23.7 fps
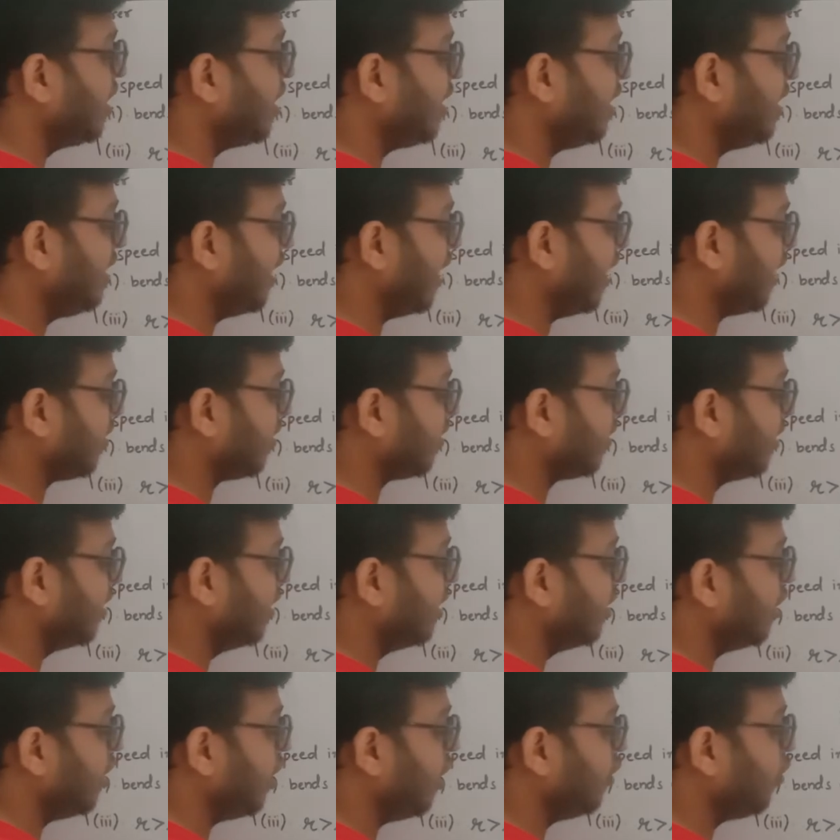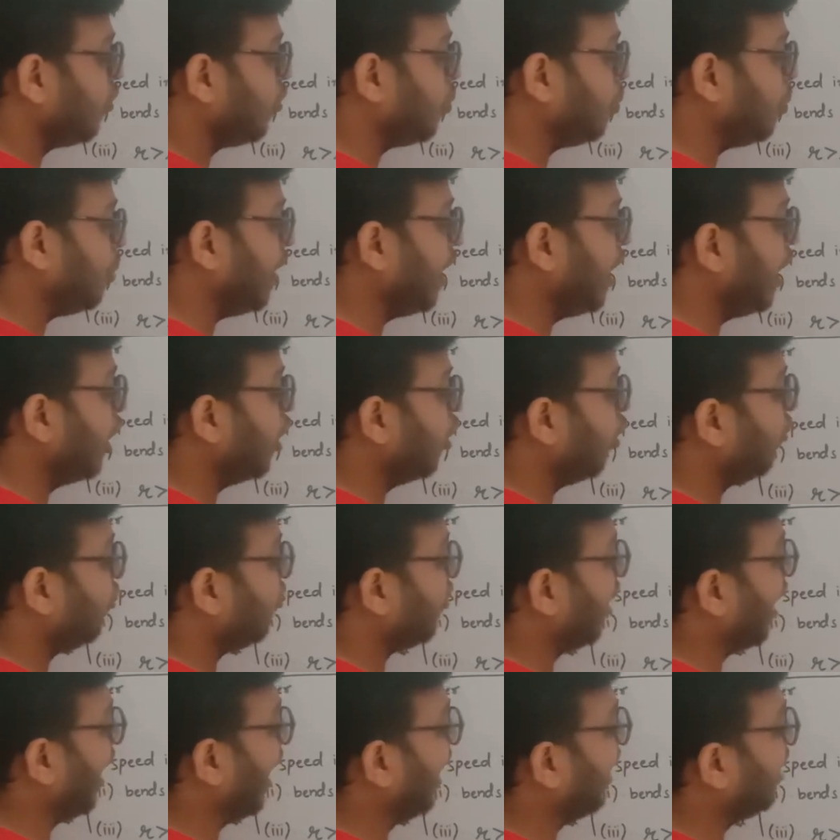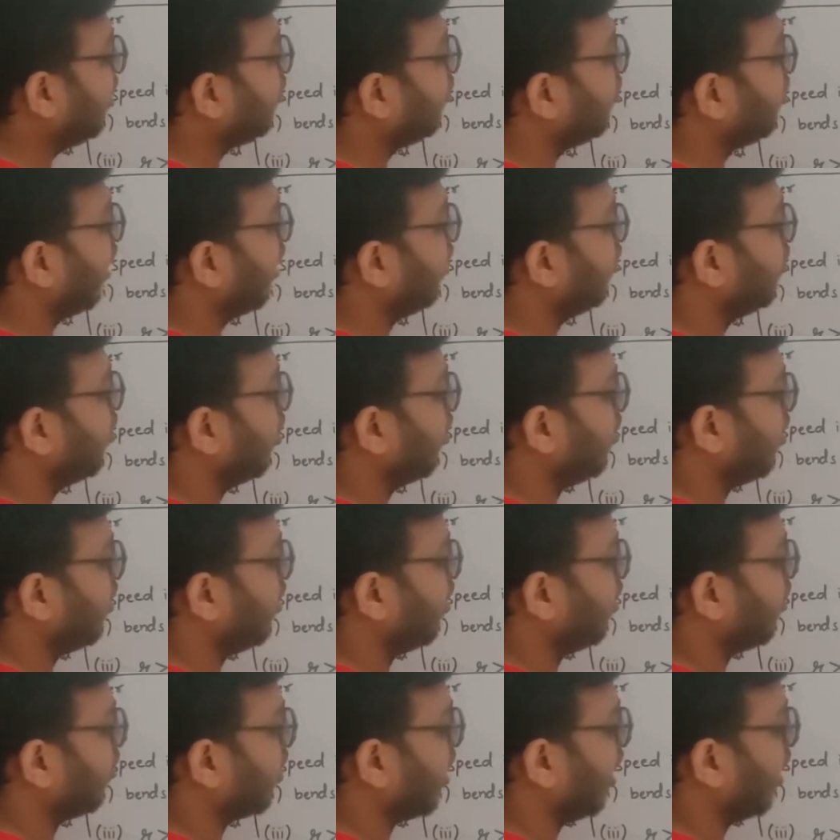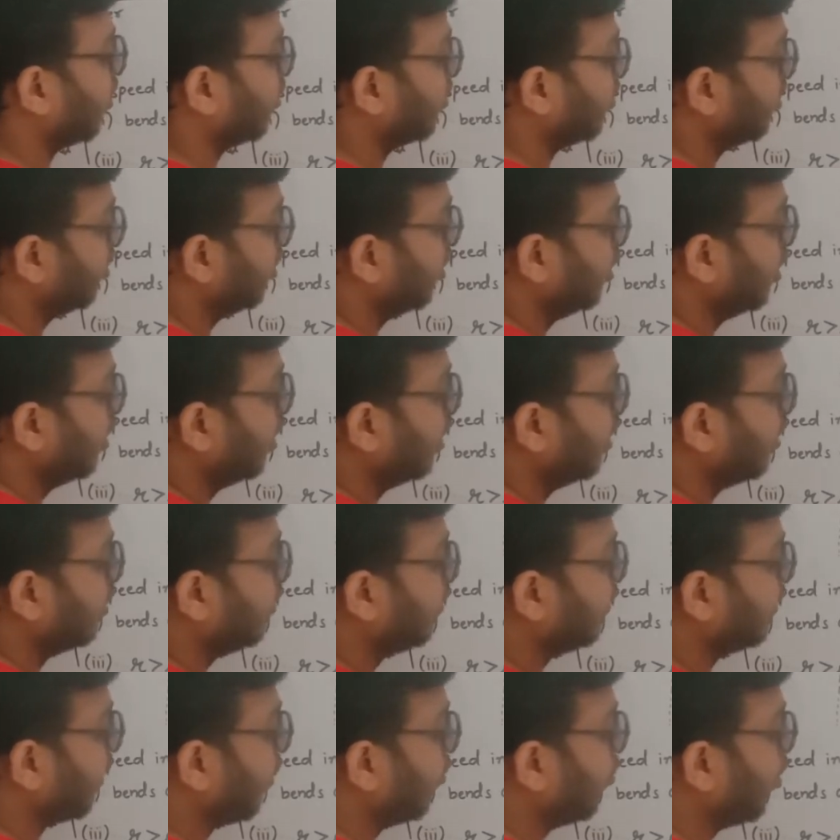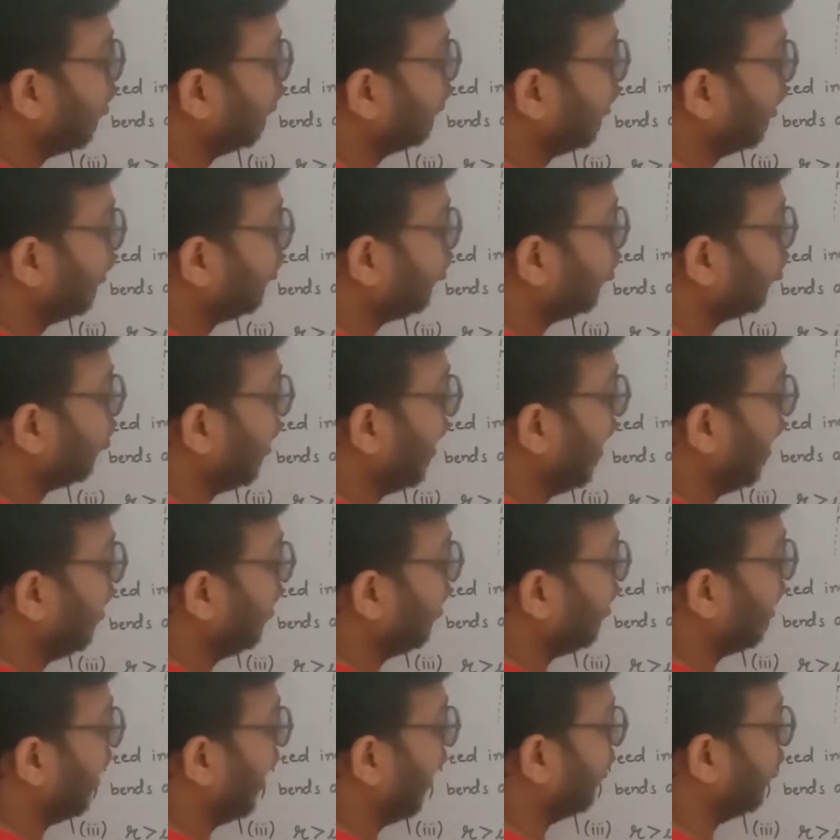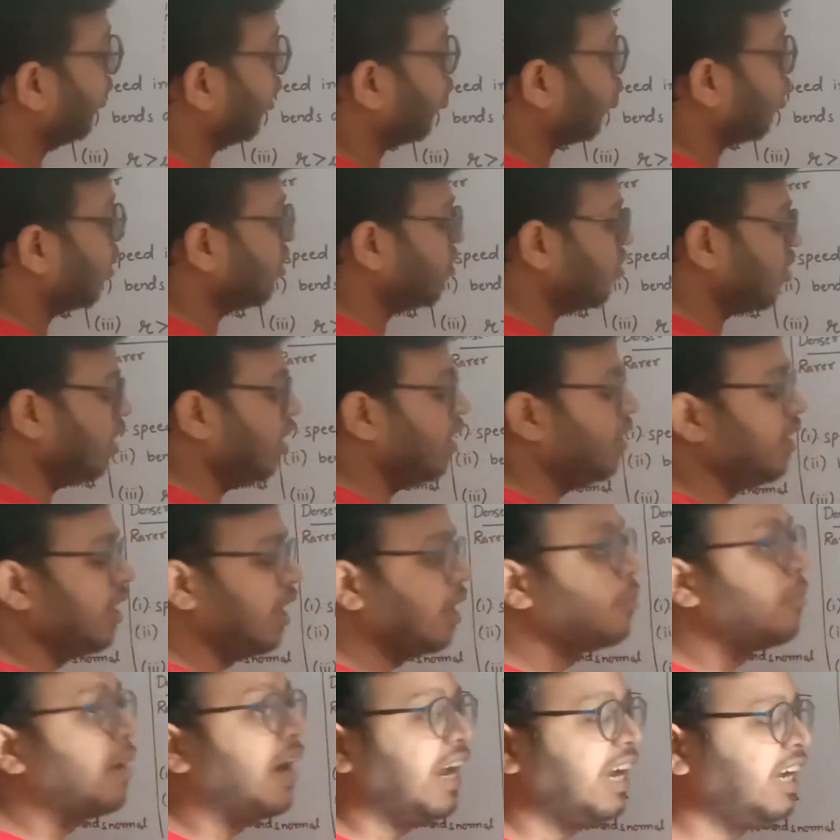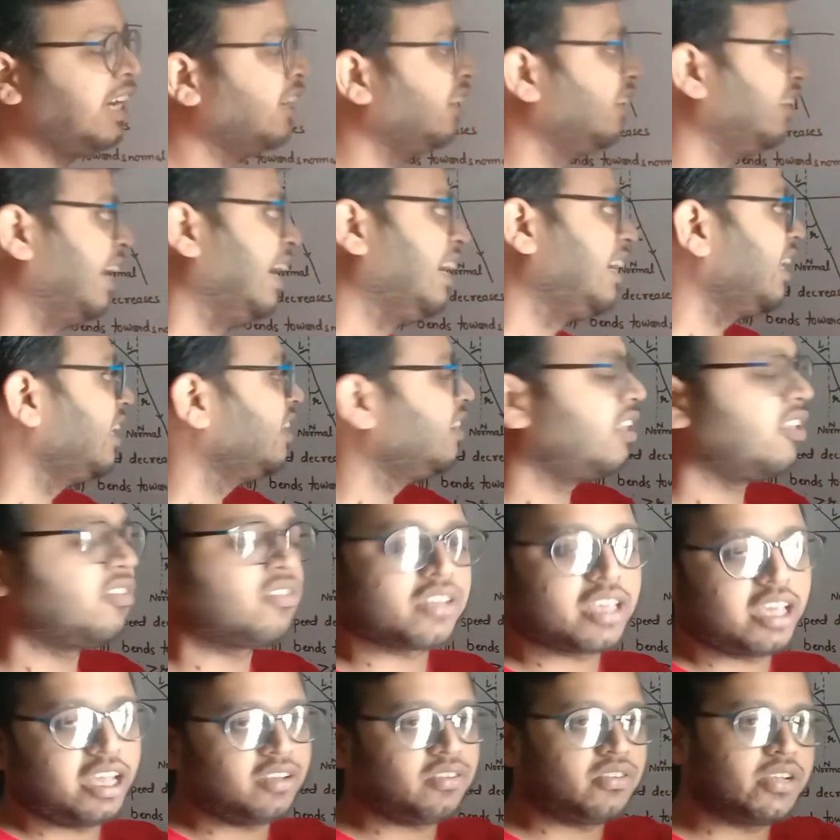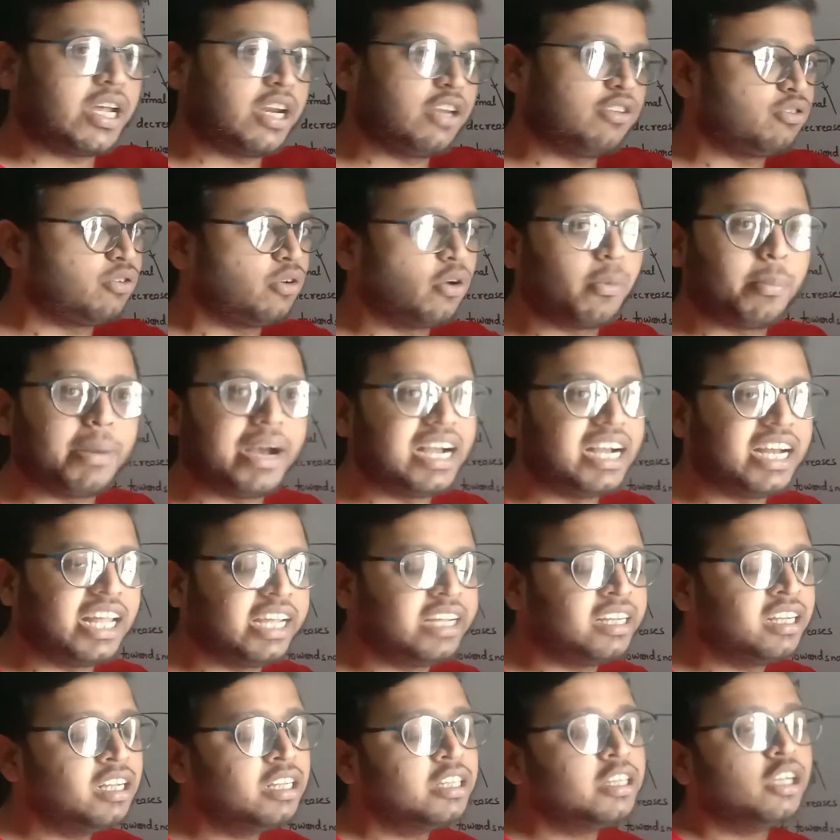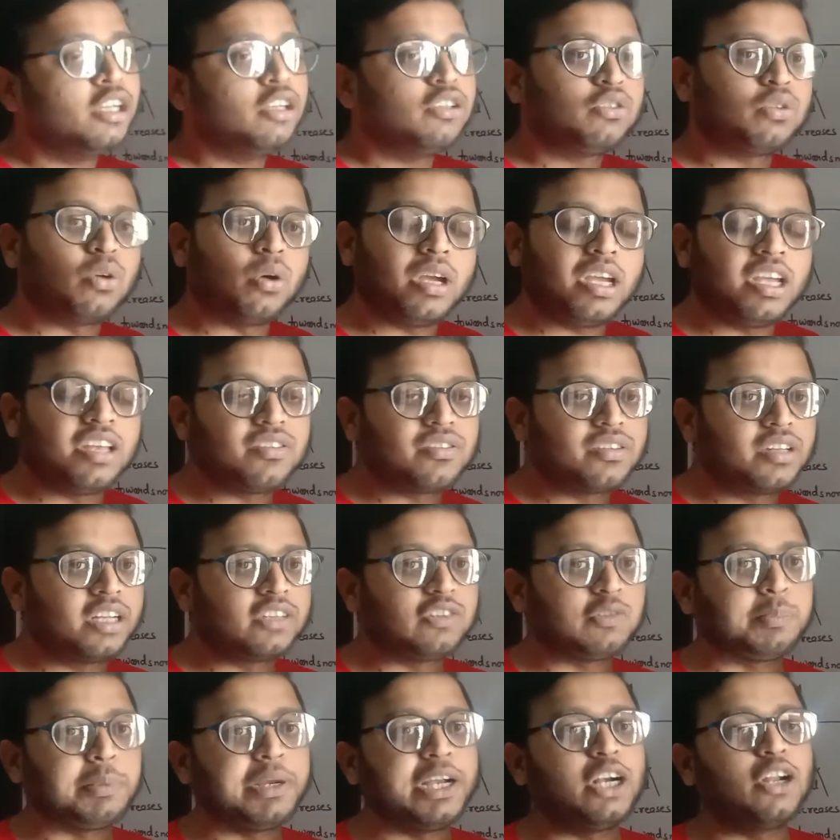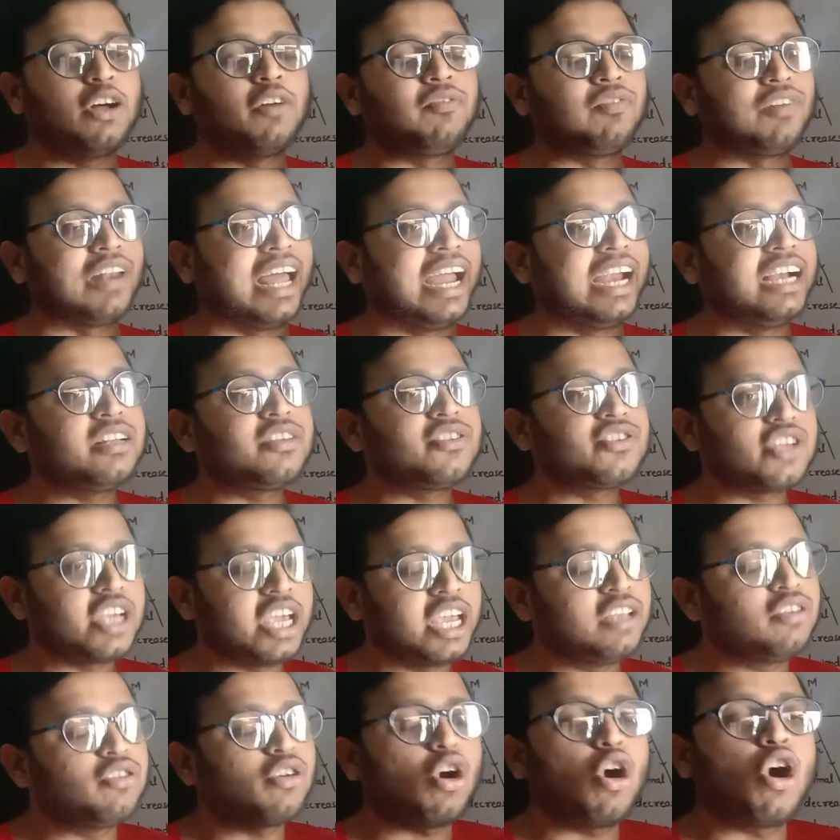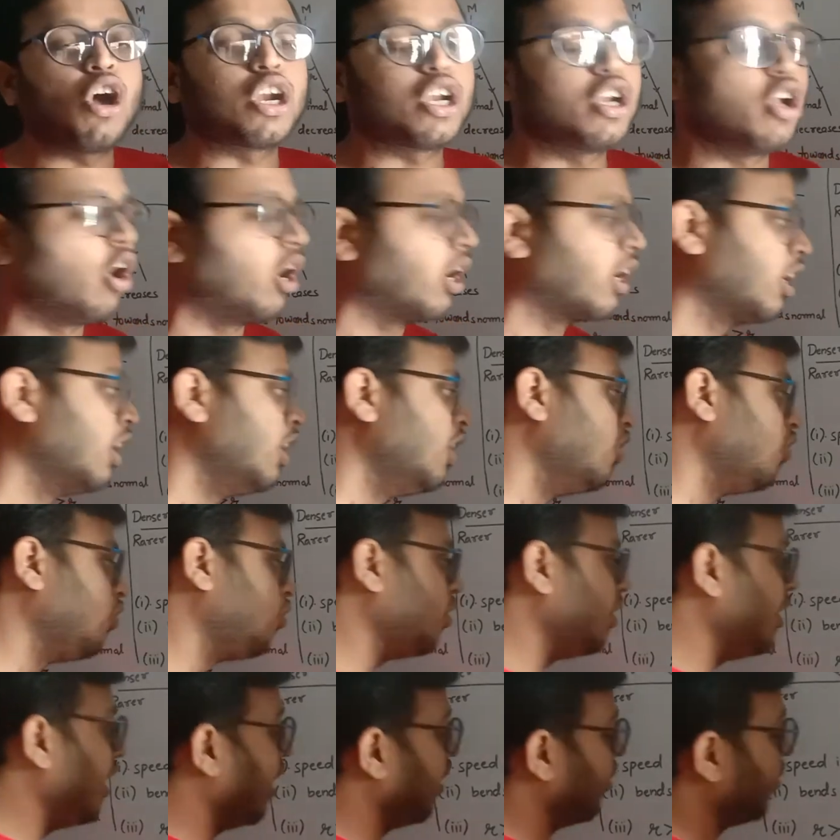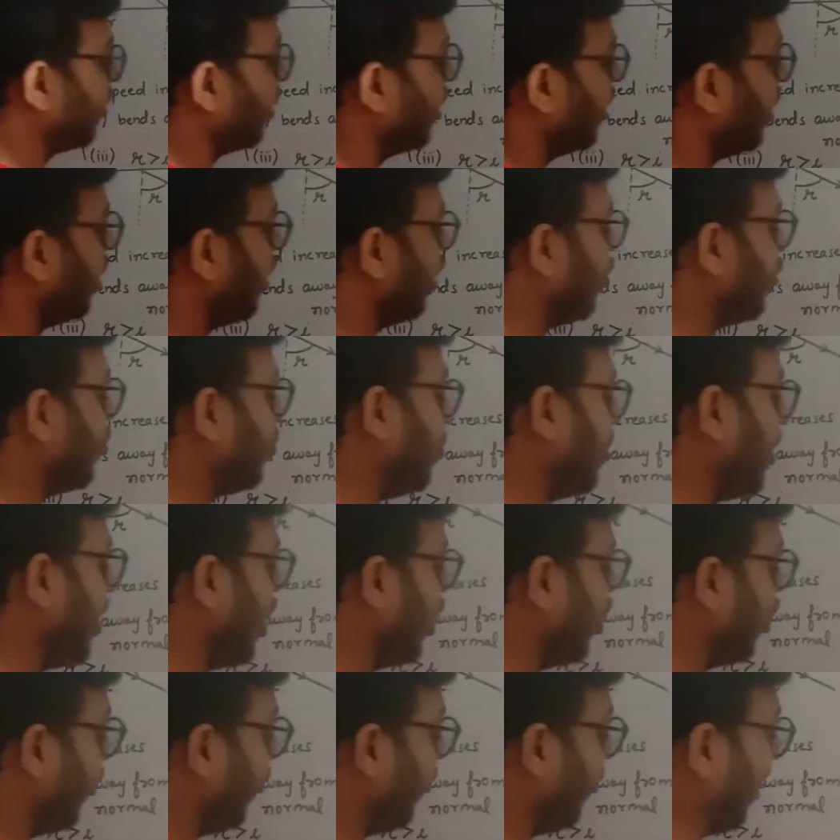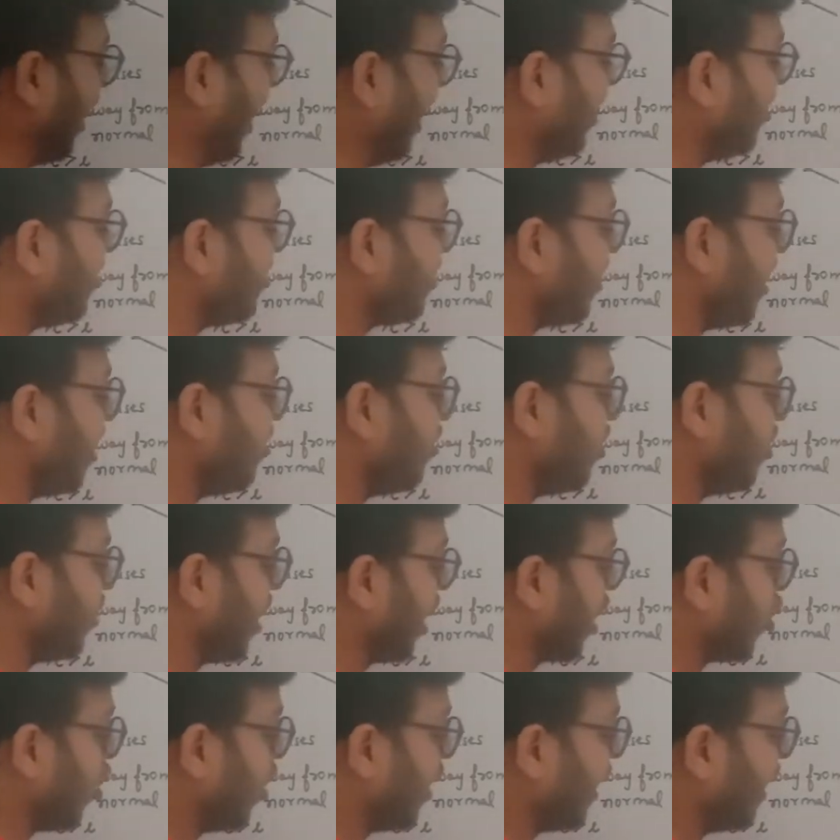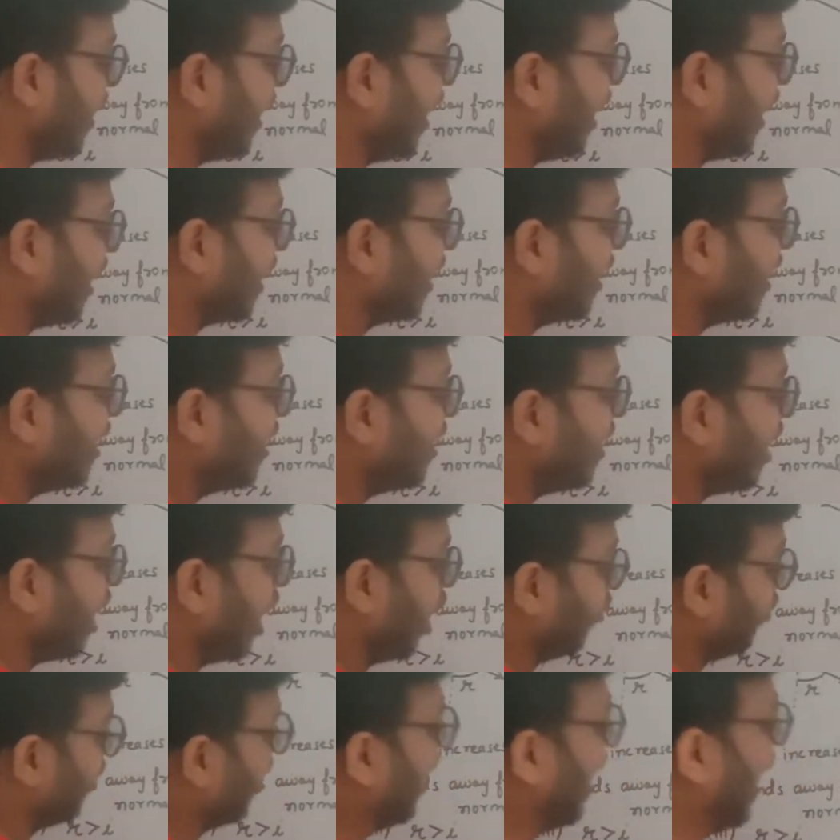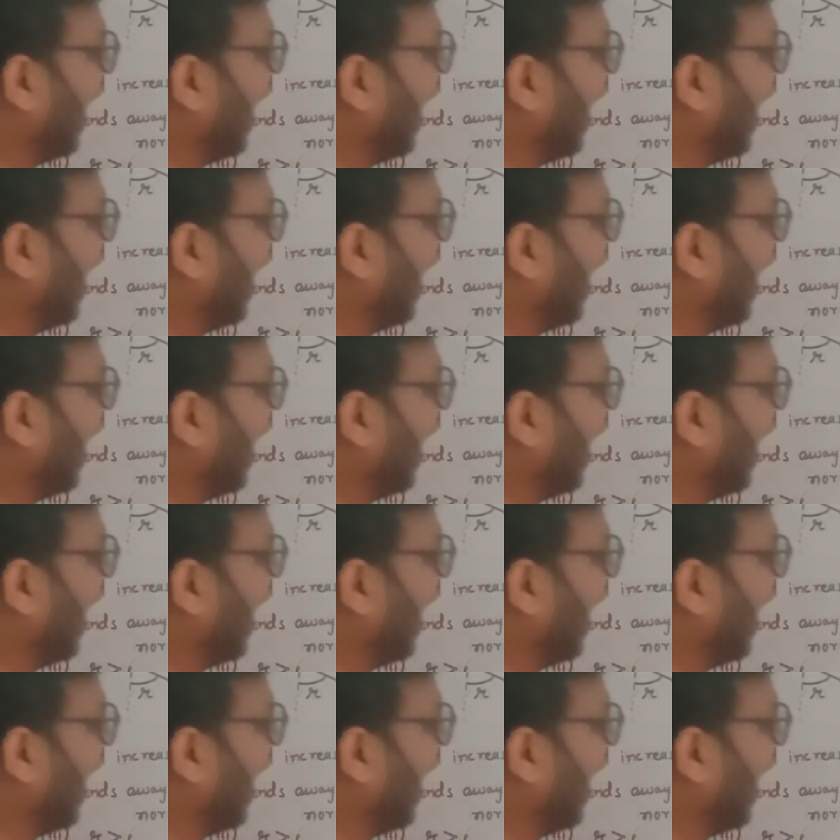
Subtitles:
Yes, speed of light changes in this case. Some of the student has a question in their mind that in this case there is no bending. So is the speed of light change or not? So yes, speed of light changes accordingly. If the